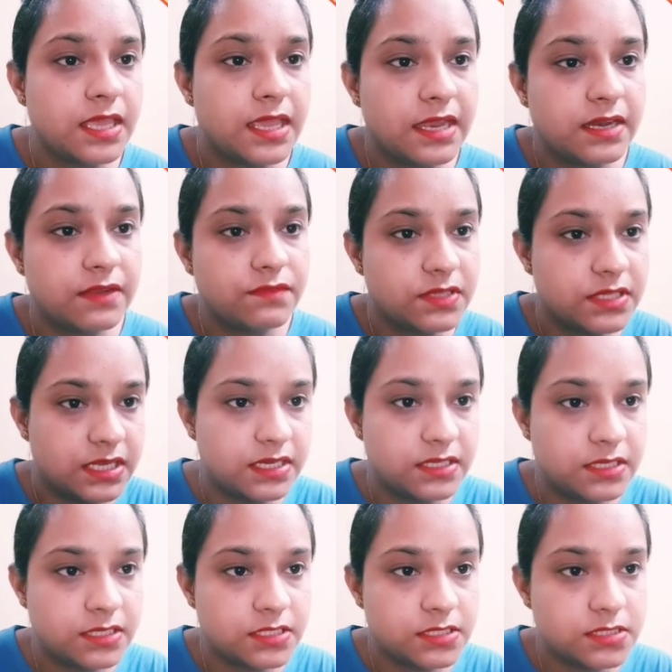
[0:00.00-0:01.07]
and after that
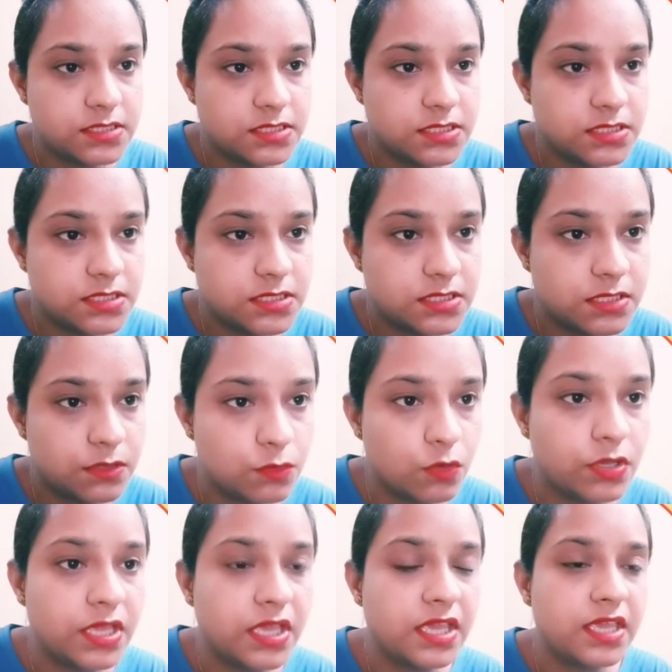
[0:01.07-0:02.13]

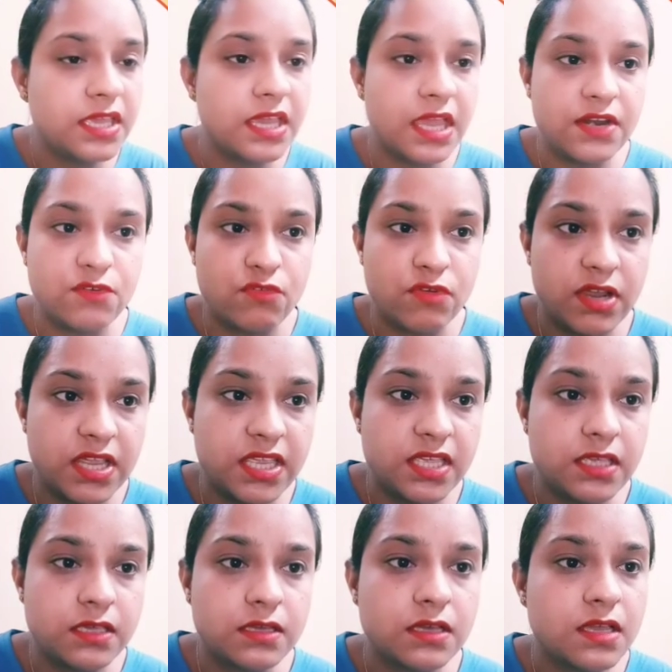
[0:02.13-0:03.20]
cooking and
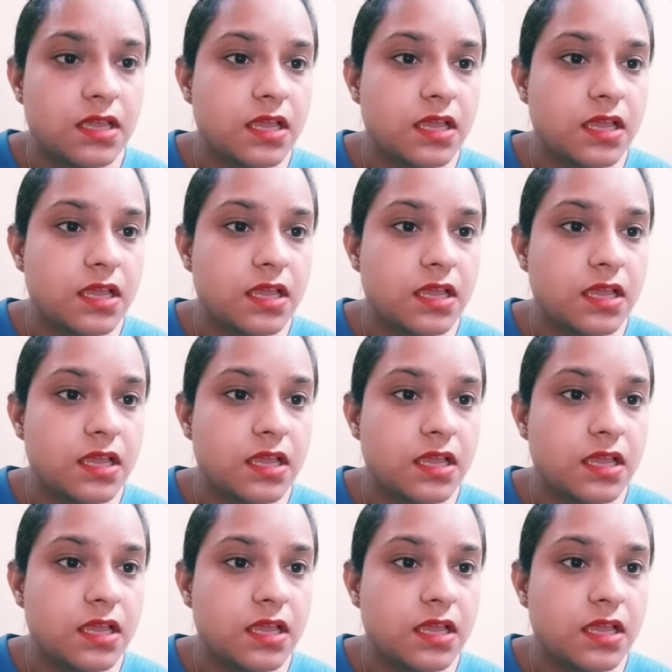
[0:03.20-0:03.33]
drying.